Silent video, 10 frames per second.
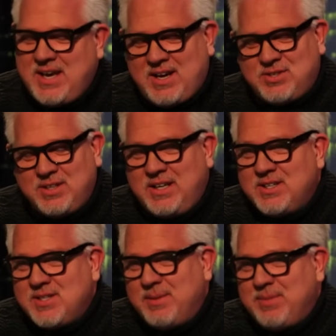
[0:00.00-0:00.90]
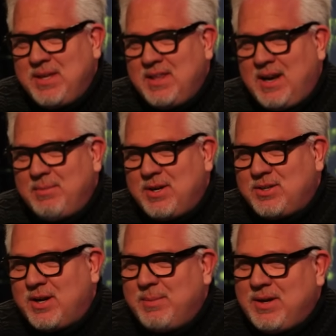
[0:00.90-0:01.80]
actually is something that I'm going to
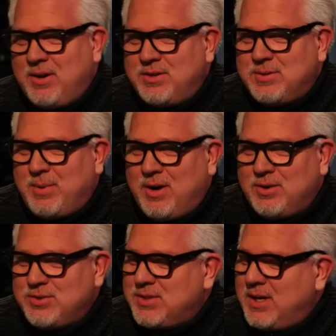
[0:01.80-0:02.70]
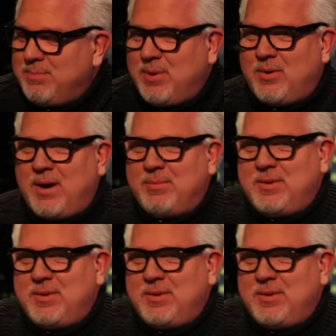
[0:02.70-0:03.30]
talk about on tomorrow's program.